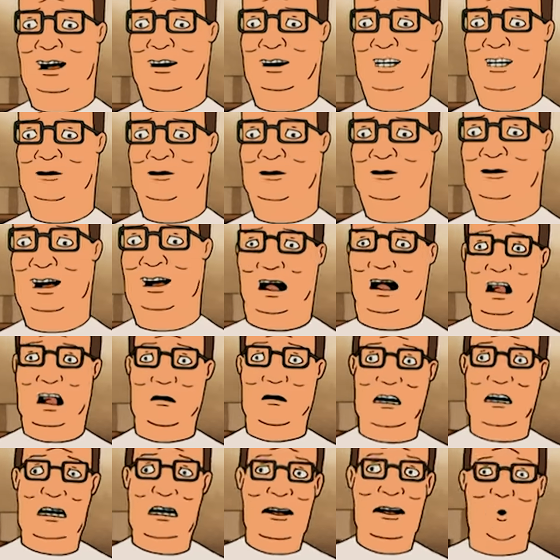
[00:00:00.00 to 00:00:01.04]
then.
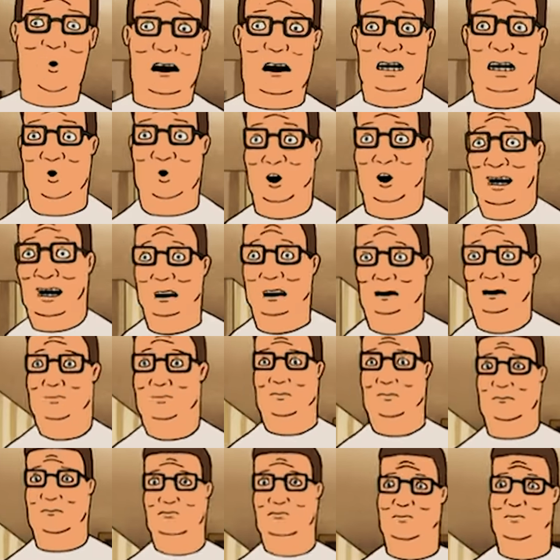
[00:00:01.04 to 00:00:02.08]
I'll see you at work.